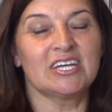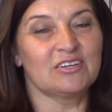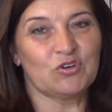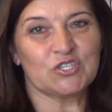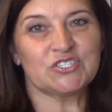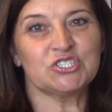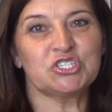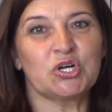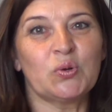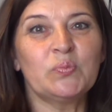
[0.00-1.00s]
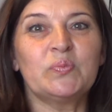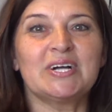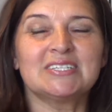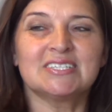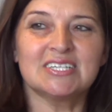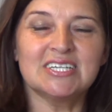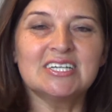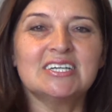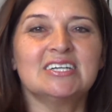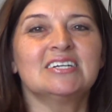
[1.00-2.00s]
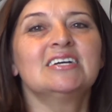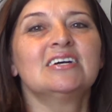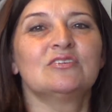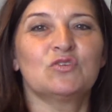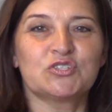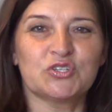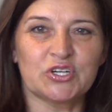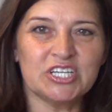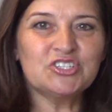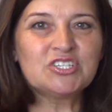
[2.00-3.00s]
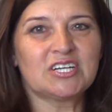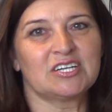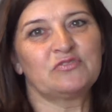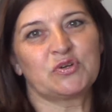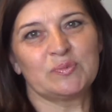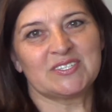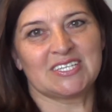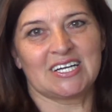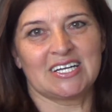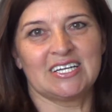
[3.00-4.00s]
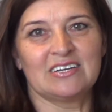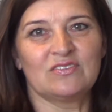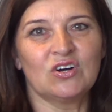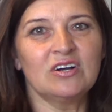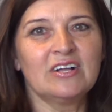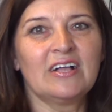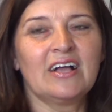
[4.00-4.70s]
He wasn't Rom, but he was originally from Sarajevo.